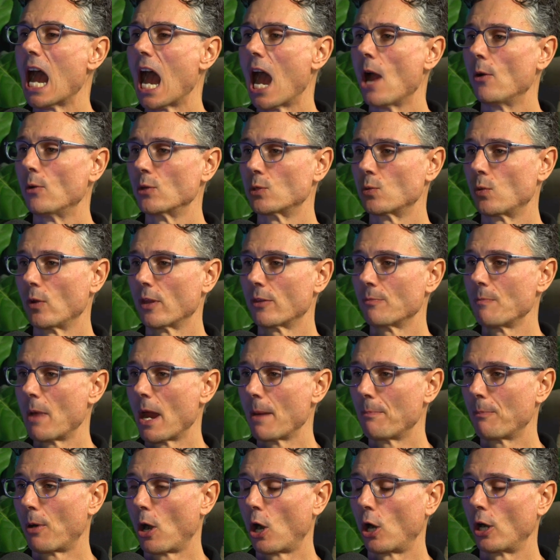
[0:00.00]
I was with
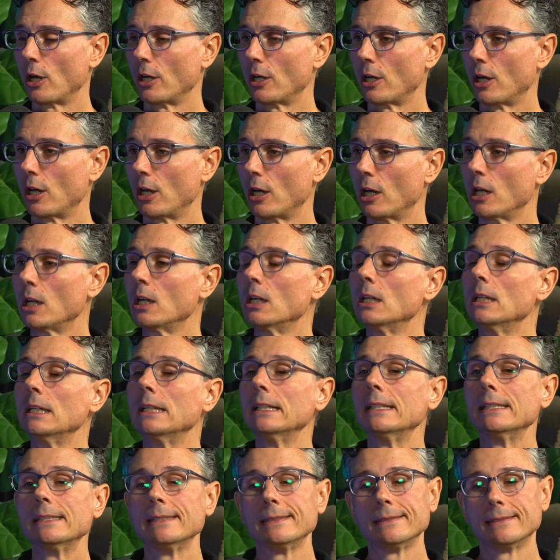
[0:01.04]
my partner,
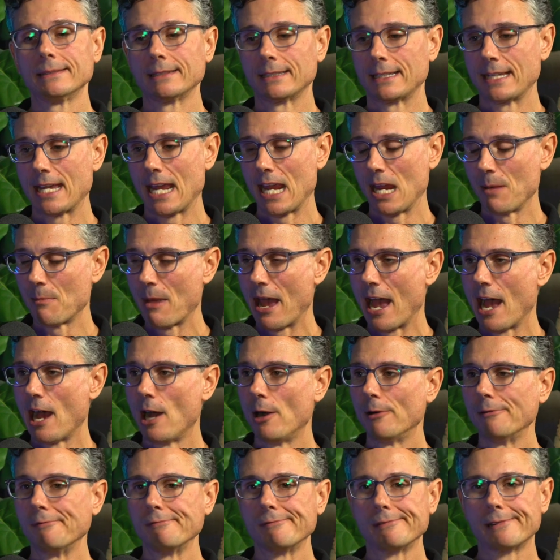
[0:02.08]
came
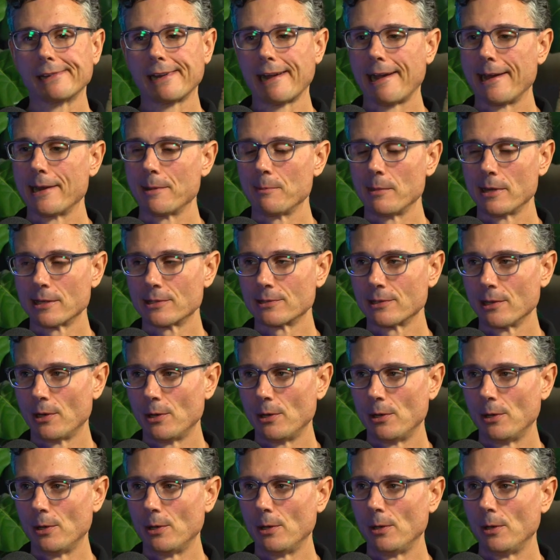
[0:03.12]
out, kind of missed the
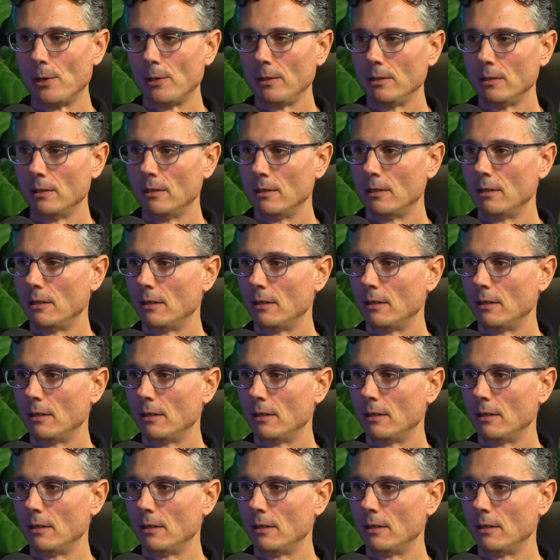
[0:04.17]
hole,